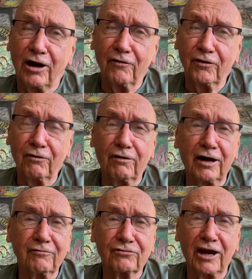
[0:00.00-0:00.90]
although
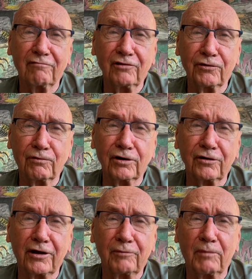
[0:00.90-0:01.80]
I've traveled the
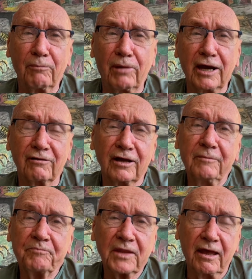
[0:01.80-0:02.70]
world on my bike,
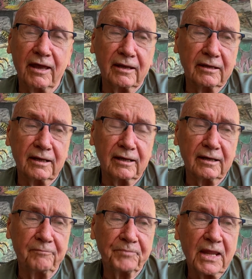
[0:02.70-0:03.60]
and
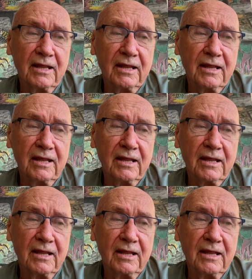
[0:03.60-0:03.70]
I've